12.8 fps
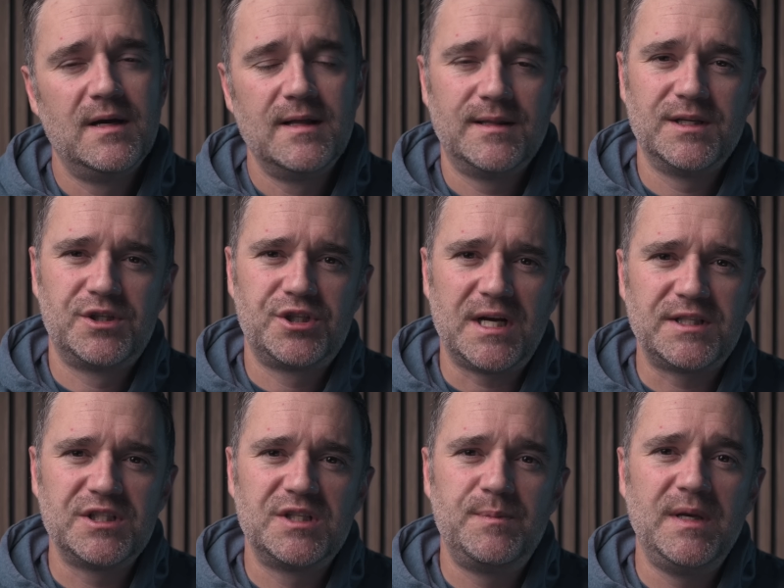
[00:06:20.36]
This
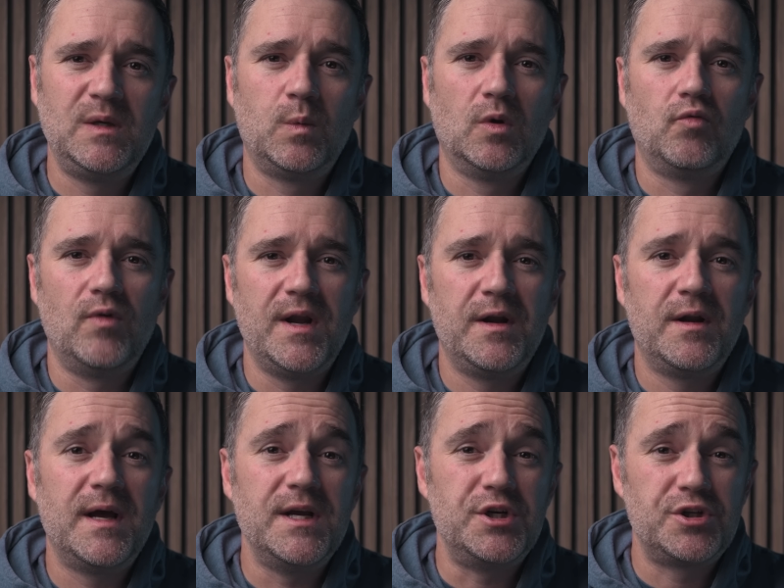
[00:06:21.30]
shutter speed will render
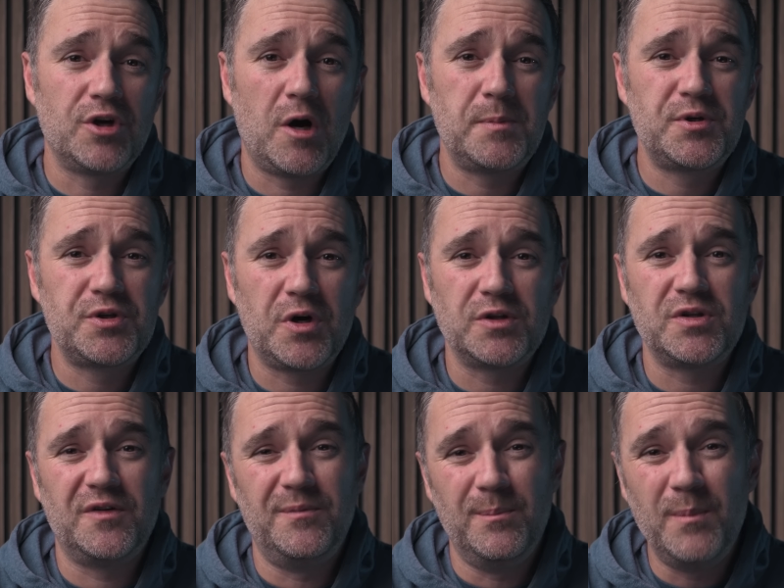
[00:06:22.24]
a sharp shot
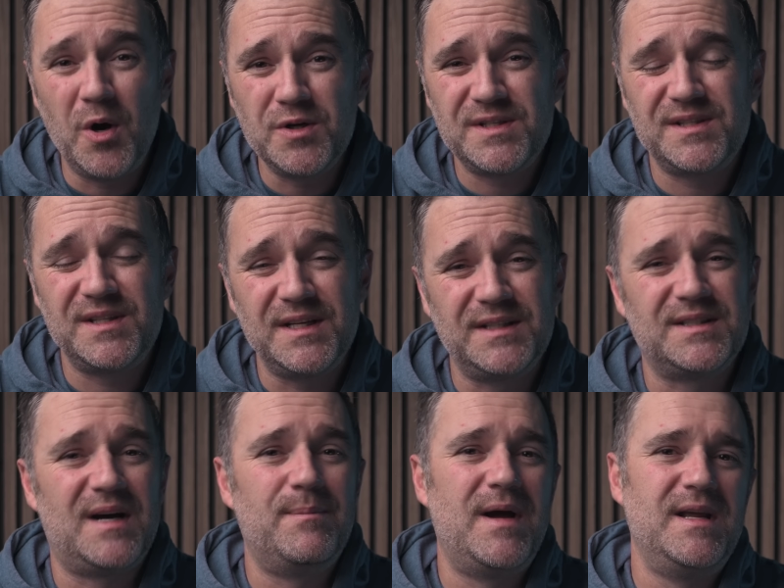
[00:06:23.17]
of most things
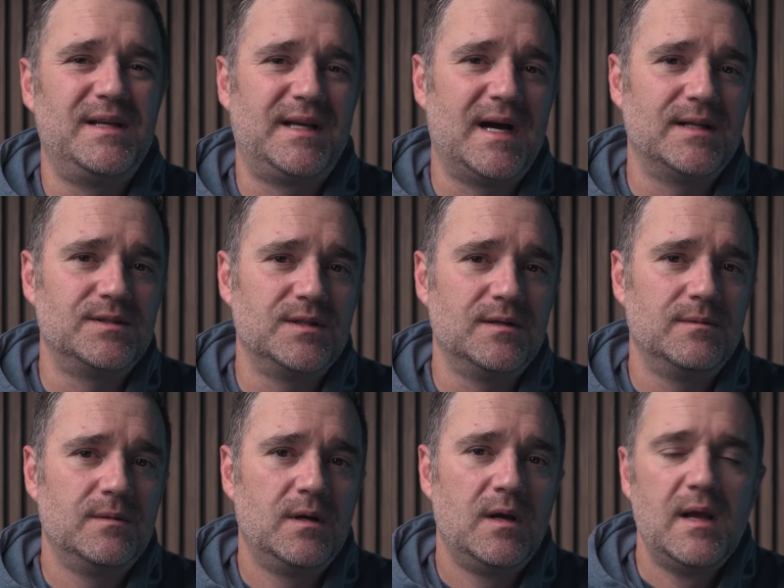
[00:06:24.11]
I may encounter.
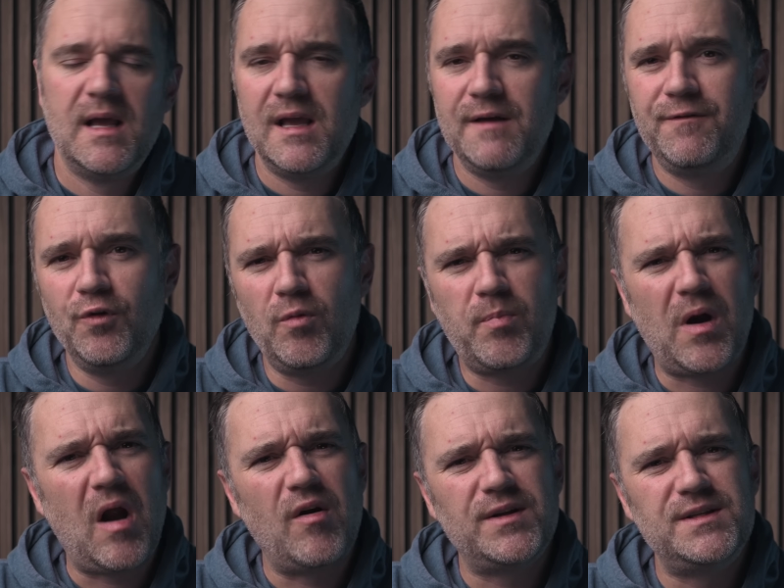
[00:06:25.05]
If your
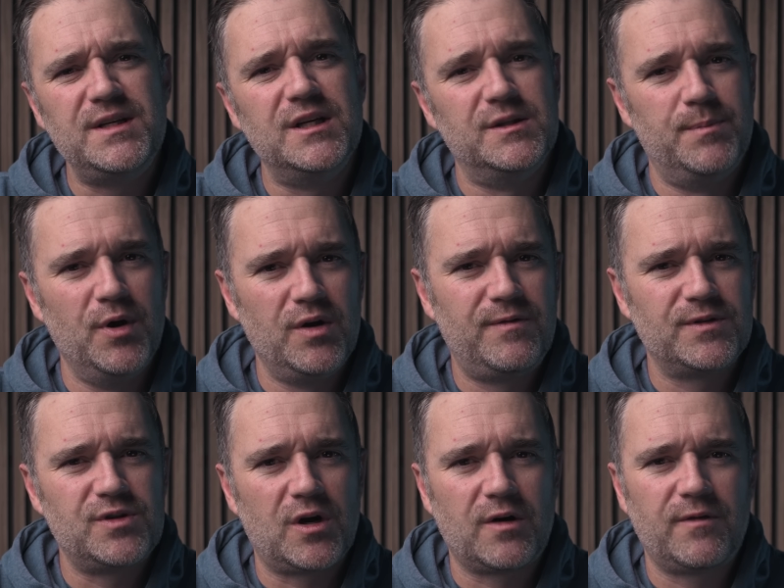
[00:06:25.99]
priority is bird
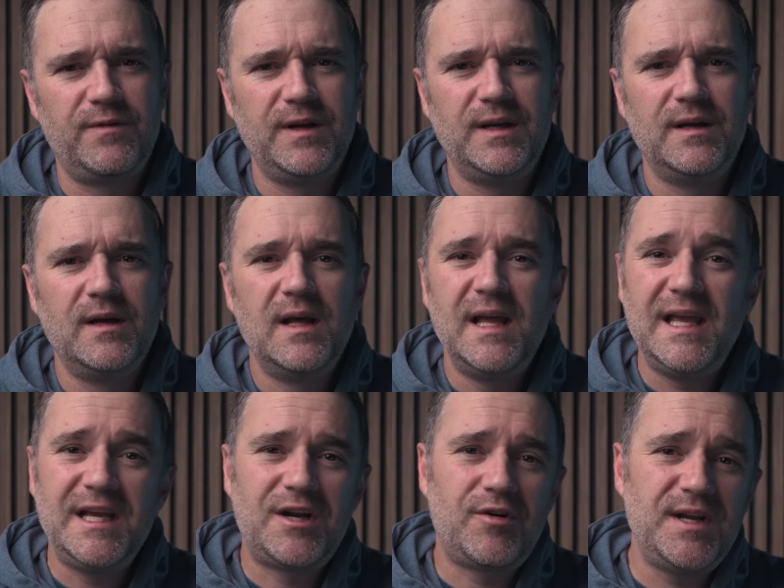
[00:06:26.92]
photography,
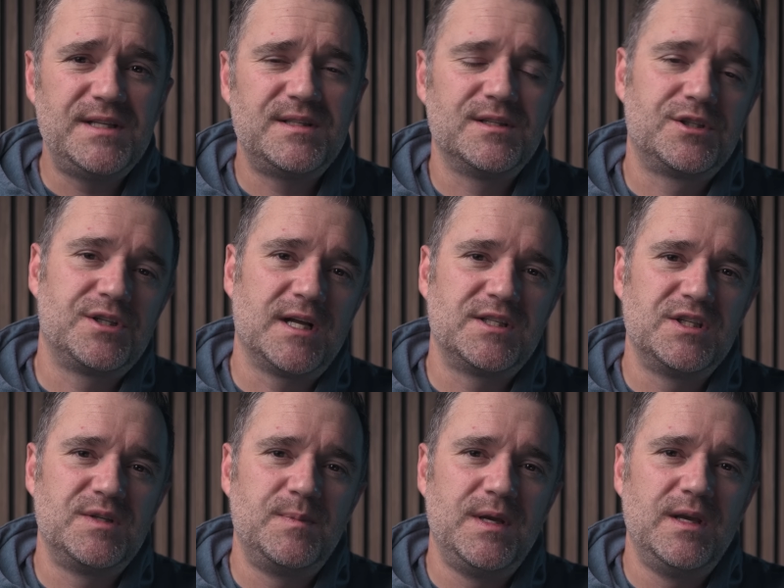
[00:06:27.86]
increase the shutter
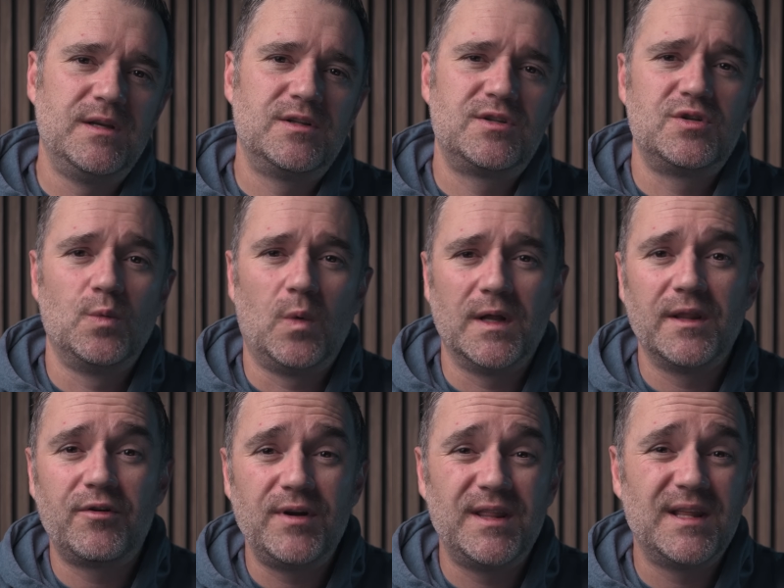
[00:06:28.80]
speed to
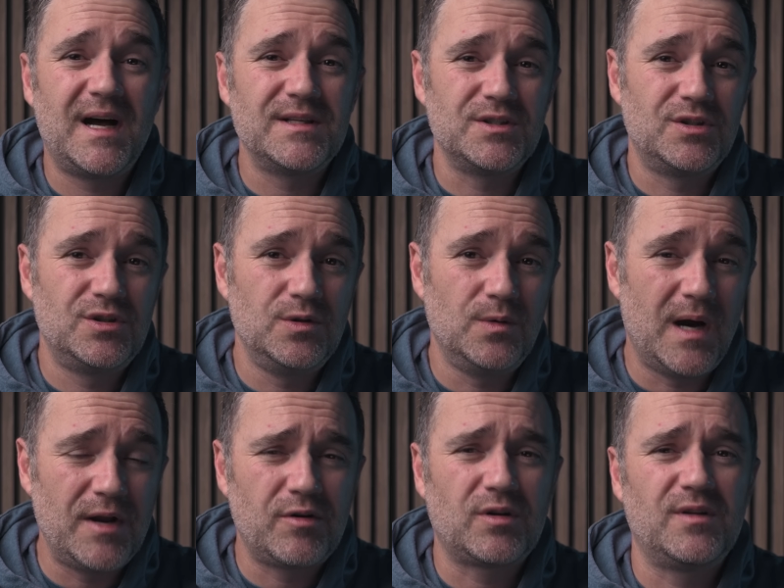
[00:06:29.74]

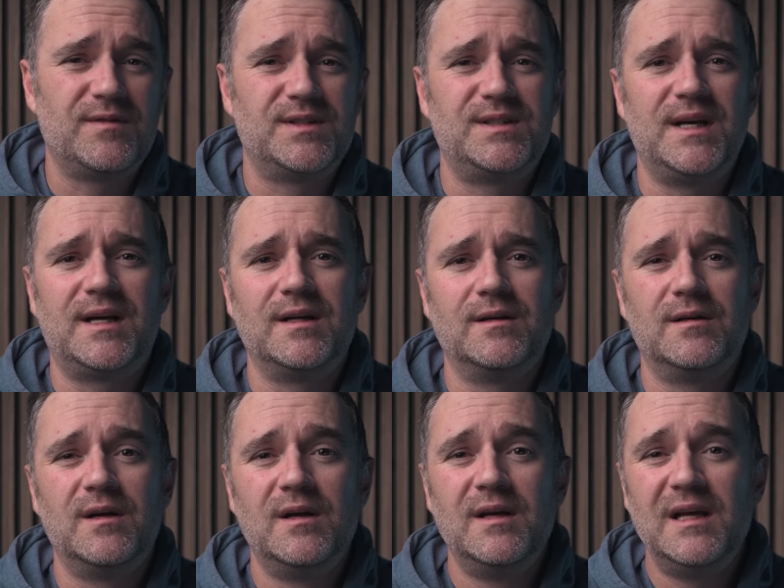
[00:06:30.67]
1/3200th of a second
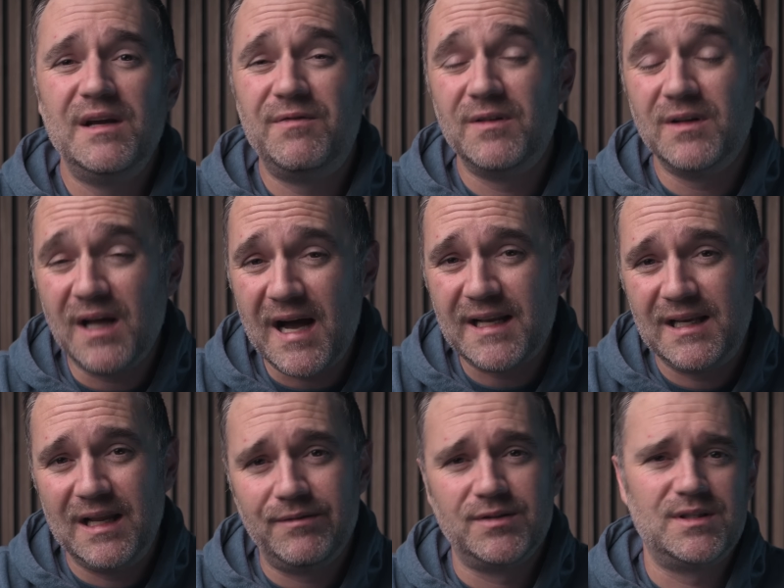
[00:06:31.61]
if light
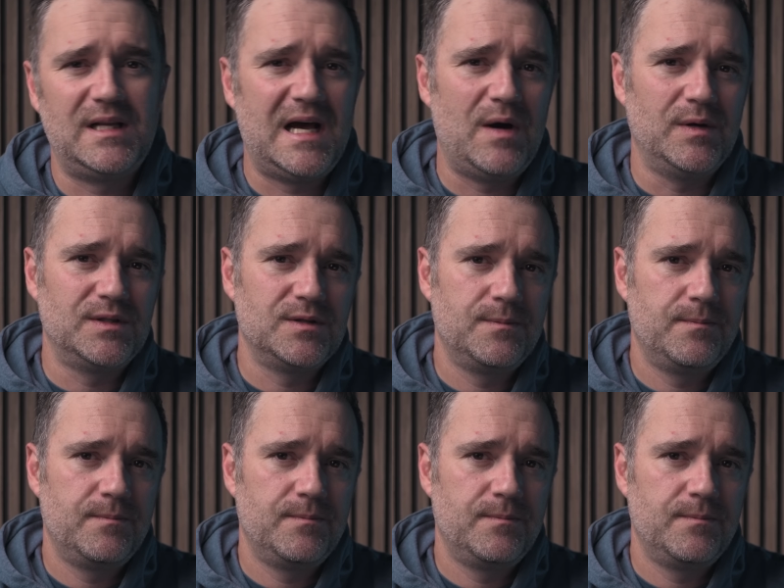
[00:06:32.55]
levels allow it.